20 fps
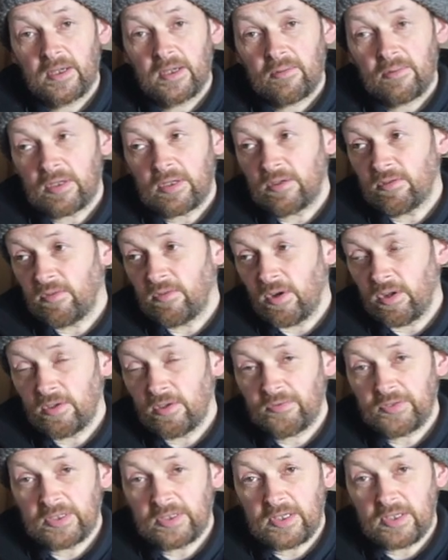were
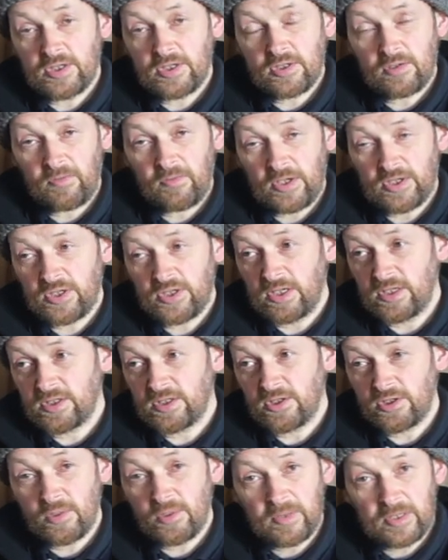involved in this fisheries
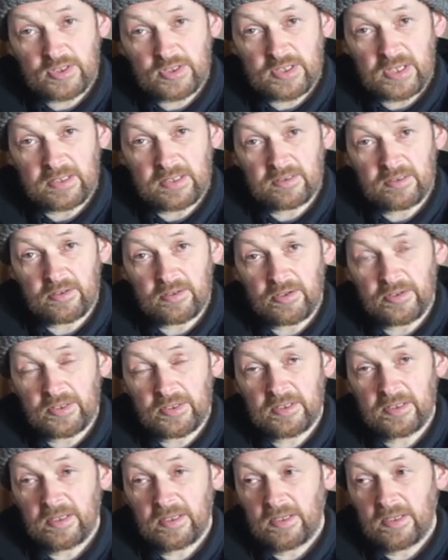to some extent or other,